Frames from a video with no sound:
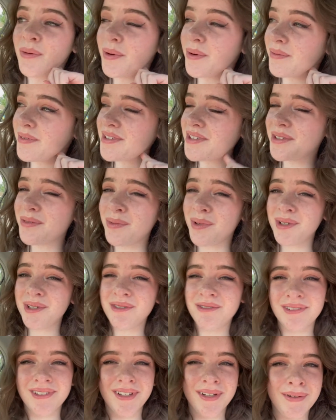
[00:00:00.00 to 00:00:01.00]
one we just went
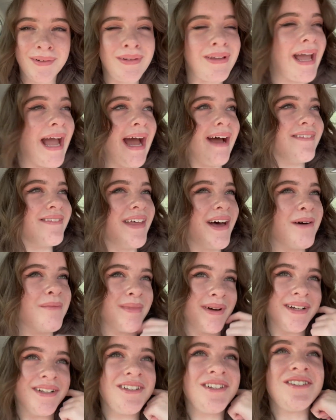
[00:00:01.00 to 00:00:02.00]
to didn't really have that
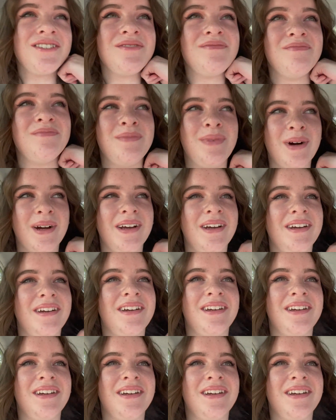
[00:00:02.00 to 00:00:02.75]
much, but